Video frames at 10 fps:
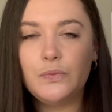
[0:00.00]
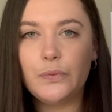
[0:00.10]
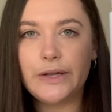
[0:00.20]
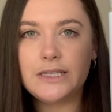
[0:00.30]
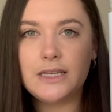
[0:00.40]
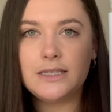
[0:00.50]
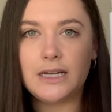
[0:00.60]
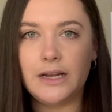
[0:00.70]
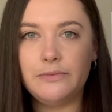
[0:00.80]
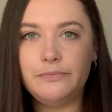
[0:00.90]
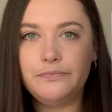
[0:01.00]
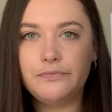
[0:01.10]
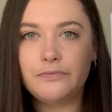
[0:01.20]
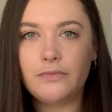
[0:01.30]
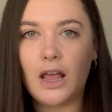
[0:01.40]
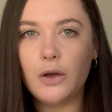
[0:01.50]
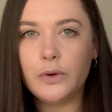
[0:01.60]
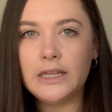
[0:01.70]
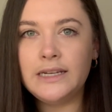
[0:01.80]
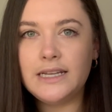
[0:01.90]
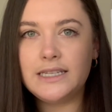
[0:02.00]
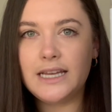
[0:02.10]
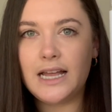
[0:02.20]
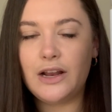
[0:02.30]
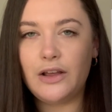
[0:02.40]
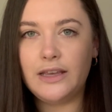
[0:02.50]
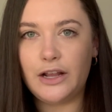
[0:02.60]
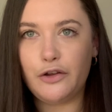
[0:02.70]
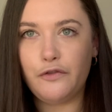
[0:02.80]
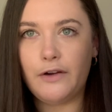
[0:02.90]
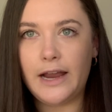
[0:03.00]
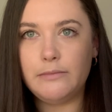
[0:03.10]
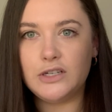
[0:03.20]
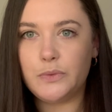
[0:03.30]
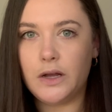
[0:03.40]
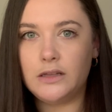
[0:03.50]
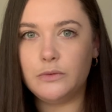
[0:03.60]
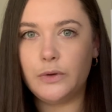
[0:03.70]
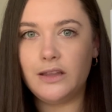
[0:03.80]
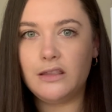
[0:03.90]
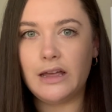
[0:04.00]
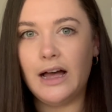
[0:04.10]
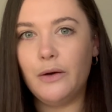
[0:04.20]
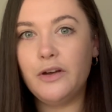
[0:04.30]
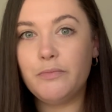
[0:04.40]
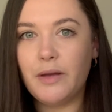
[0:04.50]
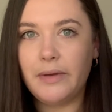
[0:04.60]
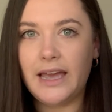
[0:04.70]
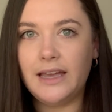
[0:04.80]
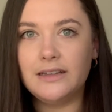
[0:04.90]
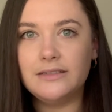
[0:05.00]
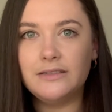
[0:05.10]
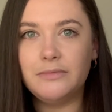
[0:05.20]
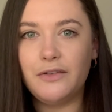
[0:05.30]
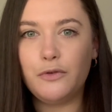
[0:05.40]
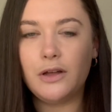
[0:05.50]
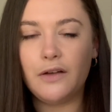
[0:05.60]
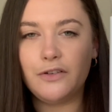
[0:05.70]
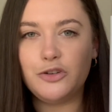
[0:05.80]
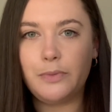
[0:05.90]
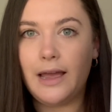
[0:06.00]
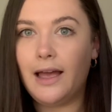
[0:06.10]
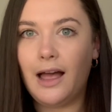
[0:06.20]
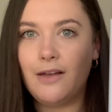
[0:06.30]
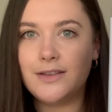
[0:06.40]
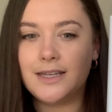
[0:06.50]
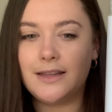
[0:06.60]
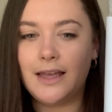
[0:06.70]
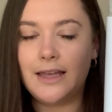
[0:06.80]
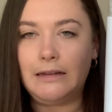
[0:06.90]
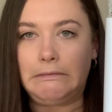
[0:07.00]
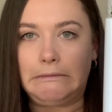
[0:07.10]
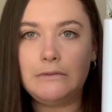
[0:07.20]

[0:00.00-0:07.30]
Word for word: once it's done. I really need to get, get her framed as well with, uh, with my bee my full coverage be. I haven't done that yet.